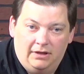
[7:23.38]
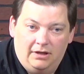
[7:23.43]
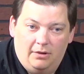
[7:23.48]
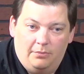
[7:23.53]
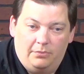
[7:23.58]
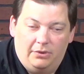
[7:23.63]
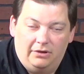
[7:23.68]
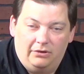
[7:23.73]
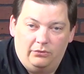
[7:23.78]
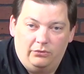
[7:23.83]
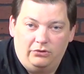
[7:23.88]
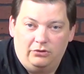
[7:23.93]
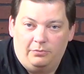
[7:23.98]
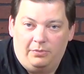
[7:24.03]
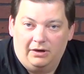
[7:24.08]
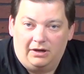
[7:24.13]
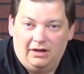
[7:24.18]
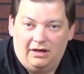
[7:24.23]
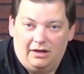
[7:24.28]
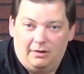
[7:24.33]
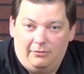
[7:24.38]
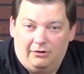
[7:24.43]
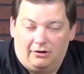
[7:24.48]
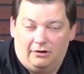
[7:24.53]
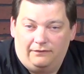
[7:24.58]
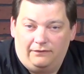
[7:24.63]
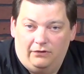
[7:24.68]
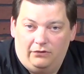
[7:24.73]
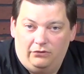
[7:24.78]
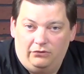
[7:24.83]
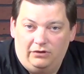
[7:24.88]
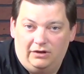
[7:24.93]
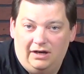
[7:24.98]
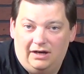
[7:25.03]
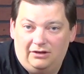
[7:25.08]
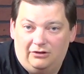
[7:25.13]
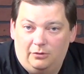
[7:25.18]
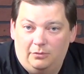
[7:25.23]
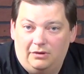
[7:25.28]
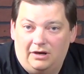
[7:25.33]
But when you're picking out a microphone, you got
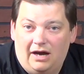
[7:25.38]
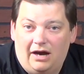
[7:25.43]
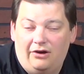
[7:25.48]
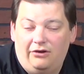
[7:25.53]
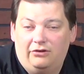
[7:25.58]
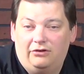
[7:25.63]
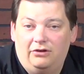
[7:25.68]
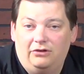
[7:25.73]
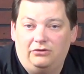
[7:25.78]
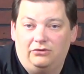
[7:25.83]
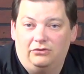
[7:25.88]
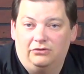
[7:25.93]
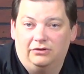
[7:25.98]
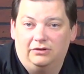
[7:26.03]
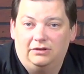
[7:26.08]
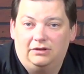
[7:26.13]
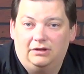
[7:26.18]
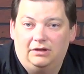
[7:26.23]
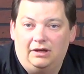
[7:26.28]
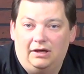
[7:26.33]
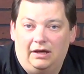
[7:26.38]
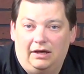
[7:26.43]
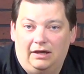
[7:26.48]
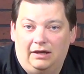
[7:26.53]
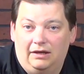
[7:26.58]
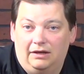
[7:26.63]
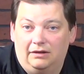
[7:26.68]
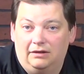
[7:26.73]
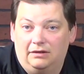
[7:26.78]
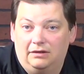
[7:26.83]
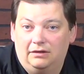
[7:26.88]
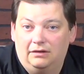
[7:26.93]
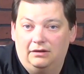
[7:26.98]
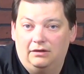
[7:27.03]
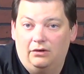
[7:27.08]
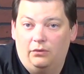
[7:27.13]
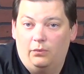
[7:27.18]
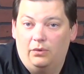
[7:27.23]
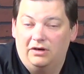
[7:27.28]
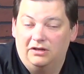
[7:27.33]
to determine how you're going to use it and
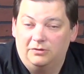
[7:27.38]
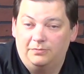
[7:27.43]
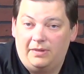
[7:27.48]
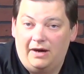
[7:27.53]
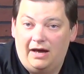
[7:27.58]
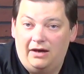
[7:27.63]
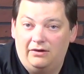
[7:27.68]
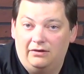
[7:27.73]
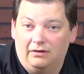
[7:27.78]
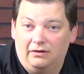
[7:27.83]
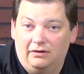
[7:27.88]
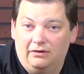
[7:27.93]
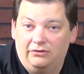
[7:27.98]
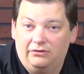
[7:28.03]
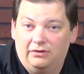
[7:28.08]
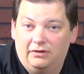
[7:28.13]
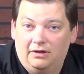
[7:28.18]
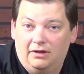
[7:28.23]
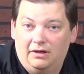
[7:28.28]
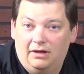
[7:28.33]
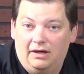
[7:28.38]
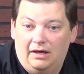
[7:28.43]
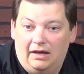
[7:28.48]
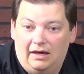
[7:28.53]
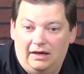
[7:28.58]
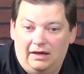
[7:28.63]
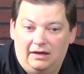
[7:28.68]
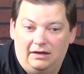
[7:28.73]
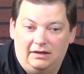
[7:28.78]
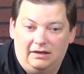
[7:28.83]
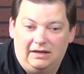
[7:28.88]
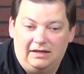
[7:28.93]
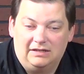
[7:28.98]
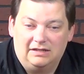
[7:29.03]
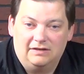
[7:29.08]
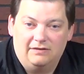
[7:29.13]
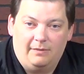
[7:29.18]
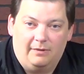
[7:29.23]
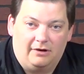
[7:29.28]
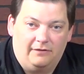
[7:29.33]
what its pattern is. And each
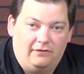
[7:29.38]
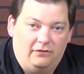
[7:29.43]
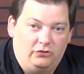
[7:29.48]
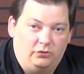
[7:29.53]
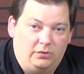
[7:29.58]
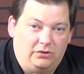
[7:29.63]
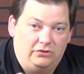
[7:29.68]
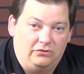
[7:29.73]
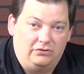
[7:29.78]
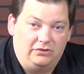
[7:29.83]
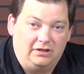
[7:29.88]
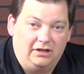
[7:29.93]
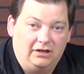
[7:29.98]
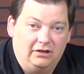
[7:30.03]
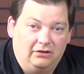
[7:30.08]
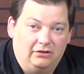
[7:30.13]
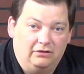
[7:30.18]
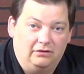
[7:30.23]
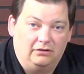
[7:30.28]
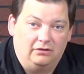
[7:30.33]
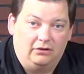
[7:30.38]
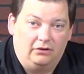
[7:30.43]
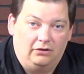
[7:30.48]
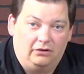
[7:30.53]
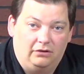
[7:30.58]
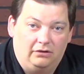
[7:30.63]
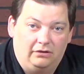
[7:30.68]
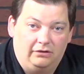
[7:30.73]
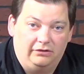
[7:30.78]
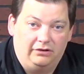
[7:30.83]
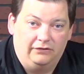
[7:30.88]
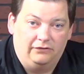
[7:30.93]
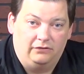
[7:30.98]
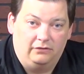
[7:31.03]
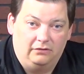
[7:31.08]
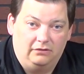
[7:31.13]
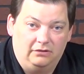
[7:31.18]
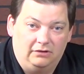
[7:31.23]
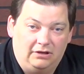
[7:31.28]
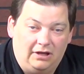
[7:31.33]
of the microphones we use here are
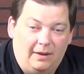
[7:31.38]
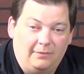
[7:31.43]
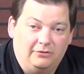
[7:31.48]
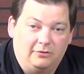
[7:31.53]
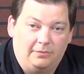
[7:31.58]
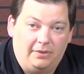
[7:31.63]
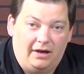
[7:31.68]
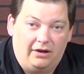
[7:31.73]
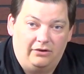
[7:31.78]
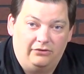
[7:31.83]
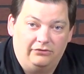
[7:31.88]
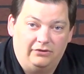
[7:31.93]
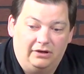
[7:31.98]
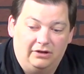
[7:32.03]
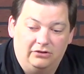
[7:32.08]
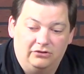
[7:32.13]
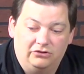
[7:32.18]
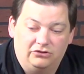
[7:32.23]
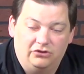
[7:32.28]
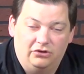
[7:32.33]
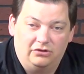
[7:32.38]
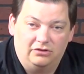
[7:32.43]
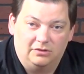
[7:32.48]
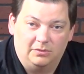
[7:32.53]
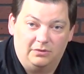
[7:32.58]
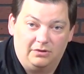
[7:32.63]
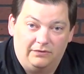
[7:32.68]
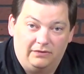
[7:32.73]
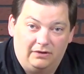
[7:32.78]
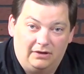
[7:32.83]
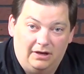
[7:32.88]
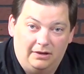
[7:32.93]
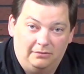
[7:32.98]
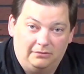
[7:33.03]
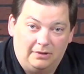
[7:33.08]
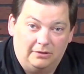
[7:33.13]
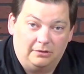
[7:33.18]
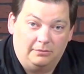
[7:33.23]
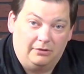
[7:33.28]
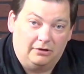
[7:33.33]
different types of patterns, and I'm going to show you some of the different
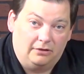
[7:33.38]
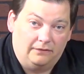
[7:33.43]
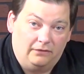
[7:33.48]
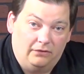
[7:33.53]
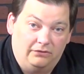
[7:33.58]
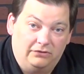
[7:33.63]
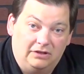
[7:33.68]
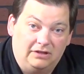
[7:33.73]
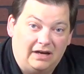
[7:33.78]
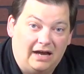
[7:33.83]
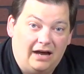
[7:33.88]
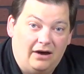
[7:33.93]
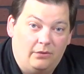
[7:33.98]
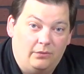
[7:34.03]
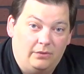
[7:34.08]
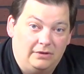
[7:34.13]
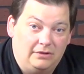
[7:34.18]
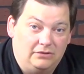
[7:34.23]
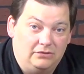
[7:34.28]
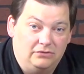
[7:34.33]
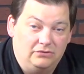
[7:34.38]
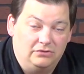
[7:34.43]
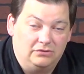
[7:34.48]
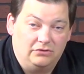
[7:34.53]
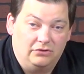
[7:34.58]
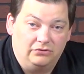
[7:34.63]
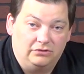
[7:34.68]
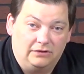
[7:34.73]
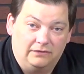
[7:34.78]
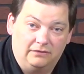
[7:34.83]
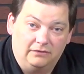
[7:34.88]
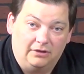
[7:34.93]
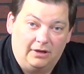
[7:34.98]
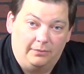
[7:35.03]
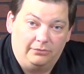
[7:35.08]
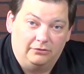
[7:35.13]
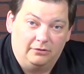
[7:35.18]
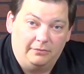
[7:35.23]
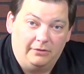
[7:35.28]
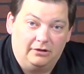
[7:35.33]
types of microphones and how we use those different
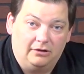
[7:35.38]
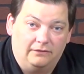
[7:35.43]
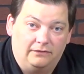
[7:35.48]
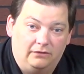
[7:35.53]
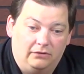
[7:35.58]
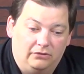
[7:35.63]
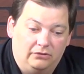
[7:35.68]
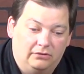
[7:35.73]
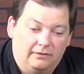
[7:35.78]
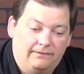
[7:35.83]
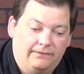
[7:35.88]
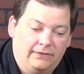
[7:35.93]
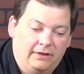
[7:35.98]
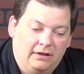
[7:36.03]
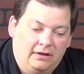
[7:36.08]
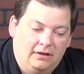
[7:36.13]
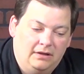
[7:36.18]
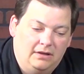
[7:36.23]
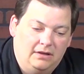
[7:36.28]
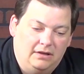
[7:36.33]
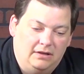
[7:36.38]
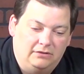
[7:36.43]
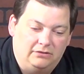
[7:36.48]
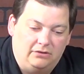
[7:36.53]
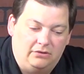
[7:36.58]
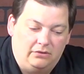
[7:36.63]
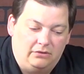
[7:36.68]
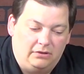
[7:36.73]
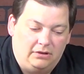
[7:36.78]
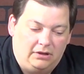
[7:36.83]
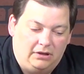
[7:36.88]
types of microphones. So